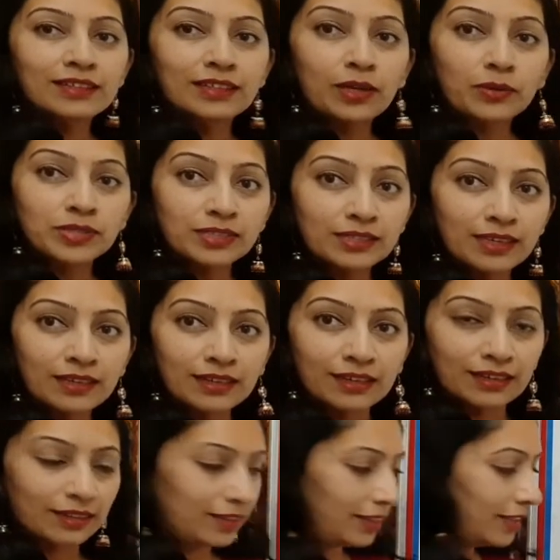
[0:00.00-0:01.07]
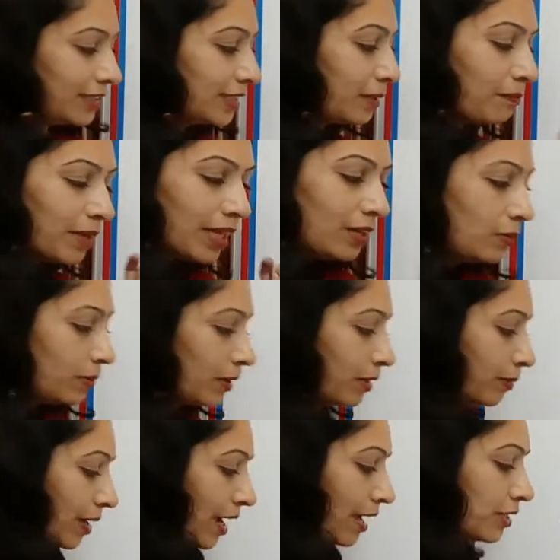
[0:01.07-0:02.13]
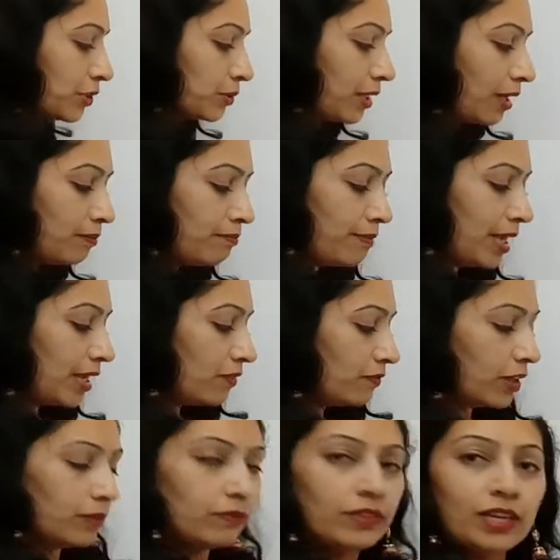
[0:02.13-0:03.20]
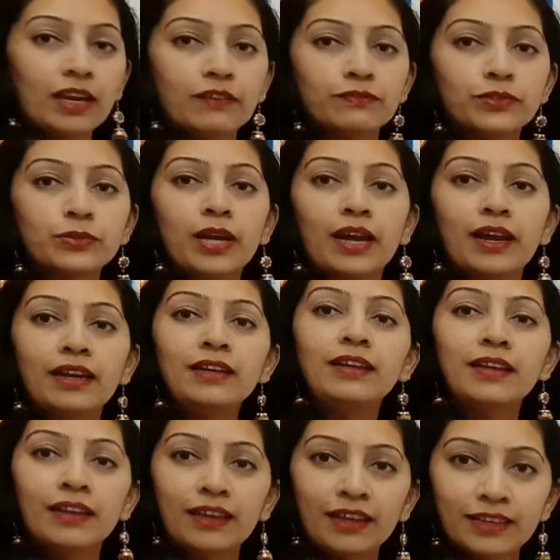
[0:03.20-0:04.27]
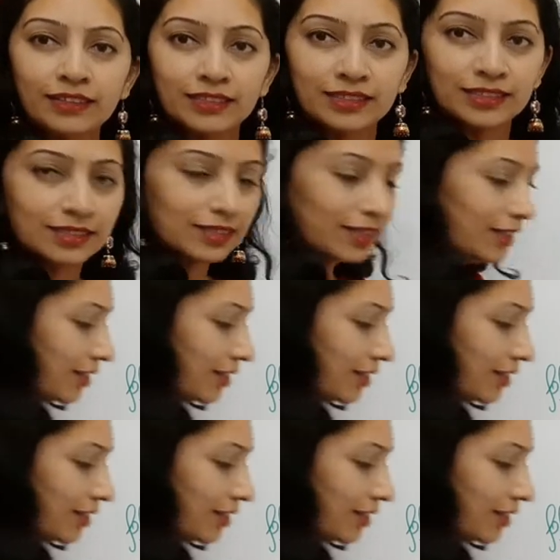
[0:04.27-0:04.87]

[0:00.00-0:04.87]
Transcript: now sing is the main verb, and to that main verb we have to add S.